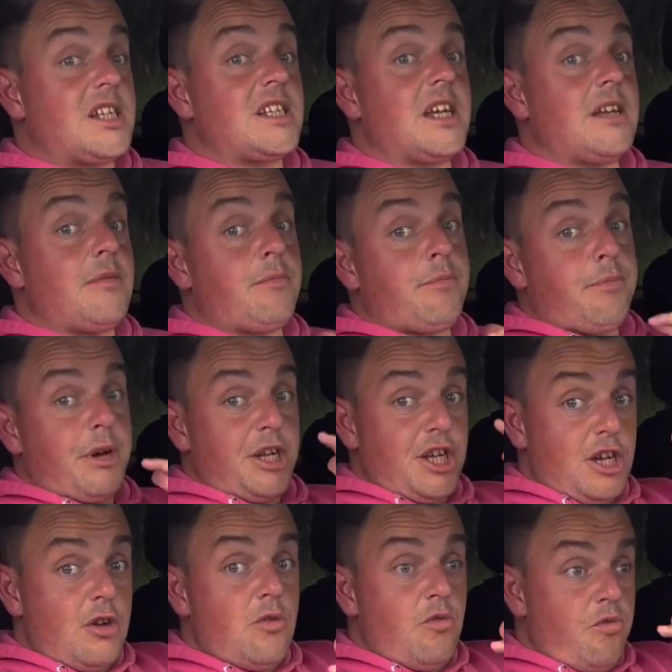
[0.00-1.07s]
Because by
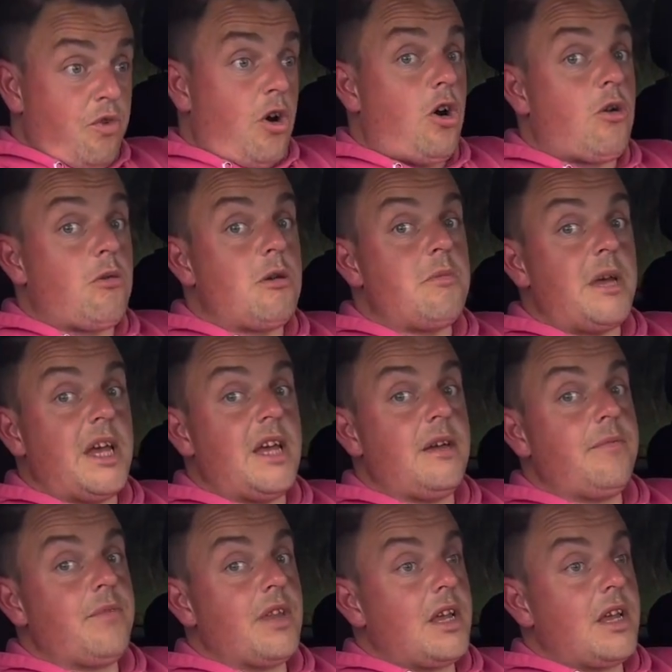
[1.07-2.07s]
you following me,